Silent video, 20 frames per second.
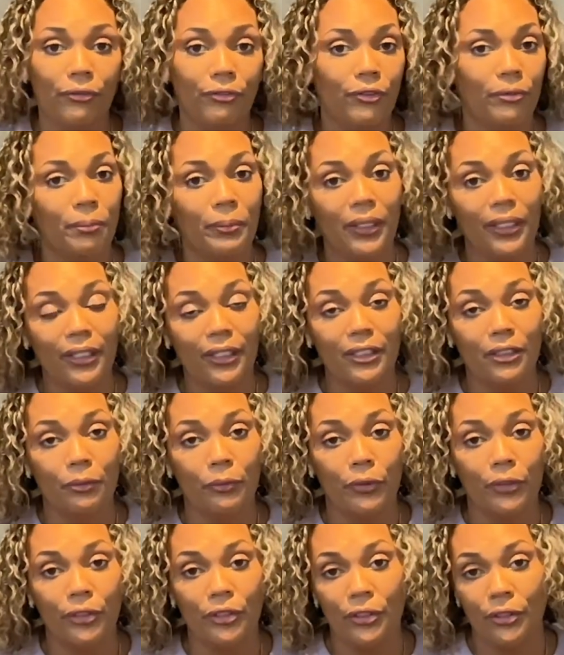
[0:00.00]
For me, it's
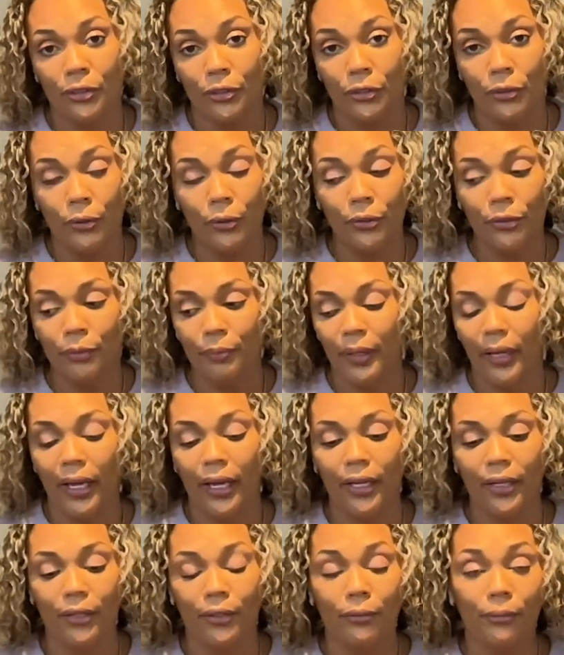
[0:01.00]
more just a shoulder
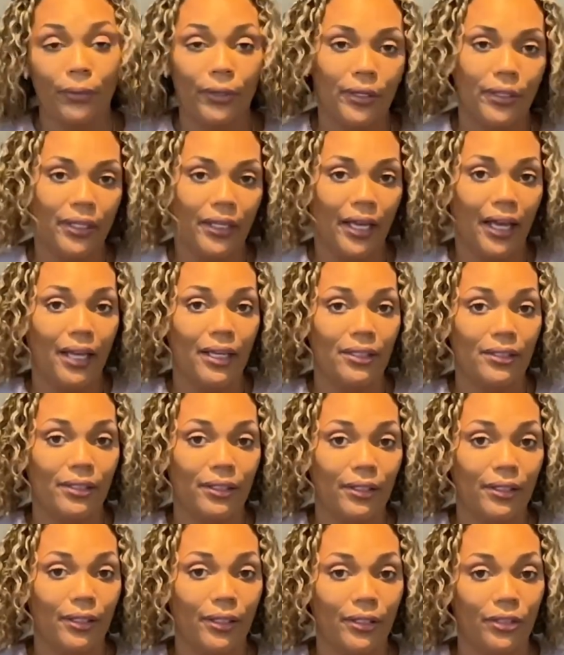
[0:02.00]
bag or wearing it as the
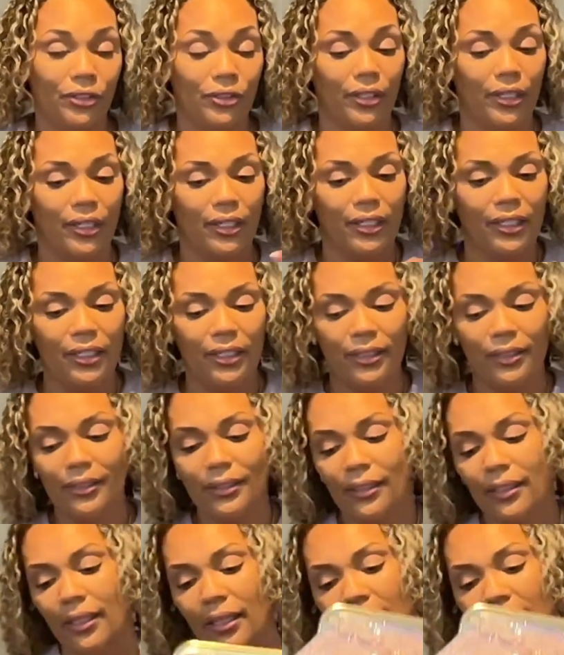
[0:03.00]
clutch that it is.